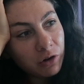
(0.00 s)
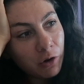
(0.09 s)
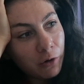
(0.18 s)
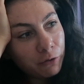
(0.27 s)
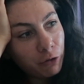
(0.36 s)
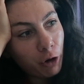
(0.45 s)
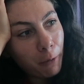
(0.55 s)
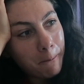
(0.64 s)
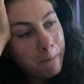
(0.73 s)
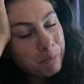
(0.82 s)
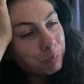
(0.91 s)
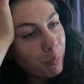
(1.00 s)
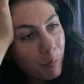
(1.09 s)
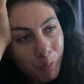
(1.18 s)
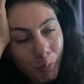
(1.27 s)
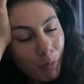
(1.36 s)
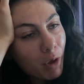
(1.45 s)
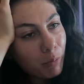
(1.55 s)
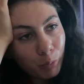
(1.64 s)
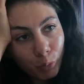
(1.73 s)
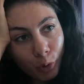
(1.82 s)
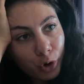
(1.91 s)
So from
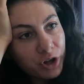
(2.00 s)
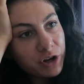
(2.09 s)
more